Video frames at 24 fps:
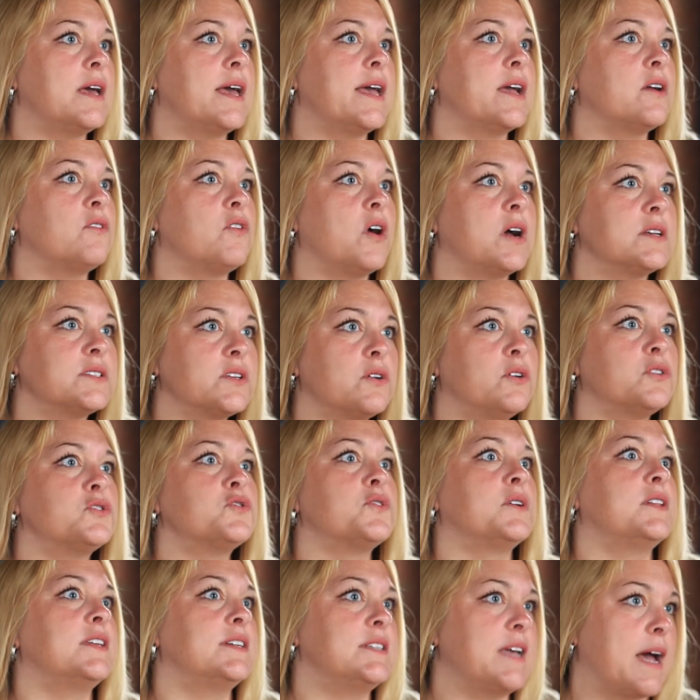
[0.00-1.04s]
and
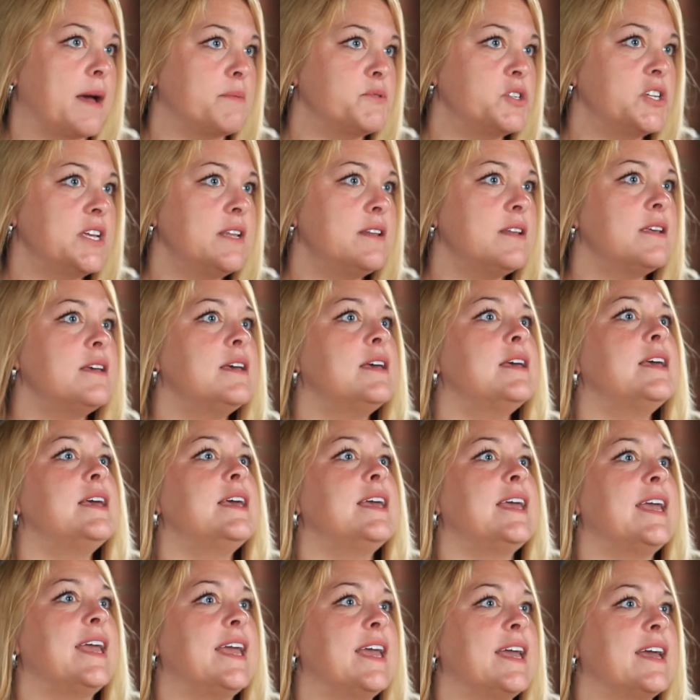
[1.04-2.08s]
cross-cultural adoption.
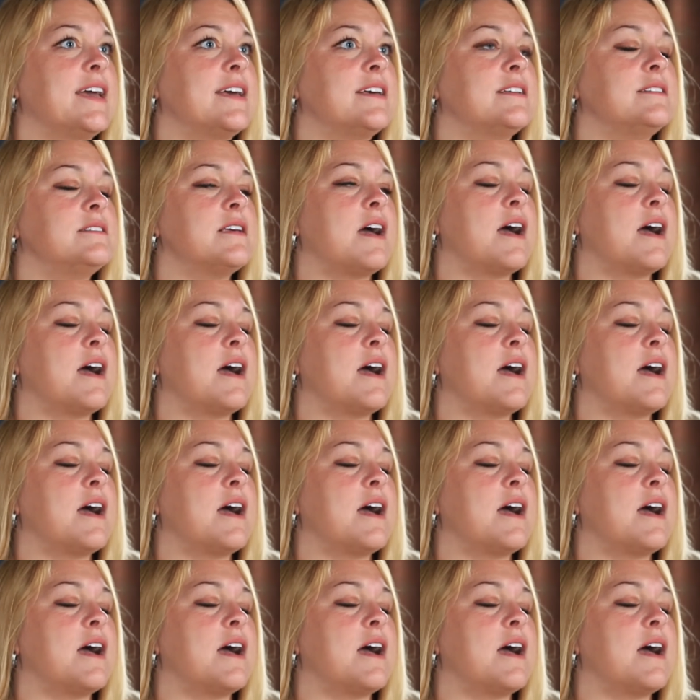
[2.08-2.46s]
And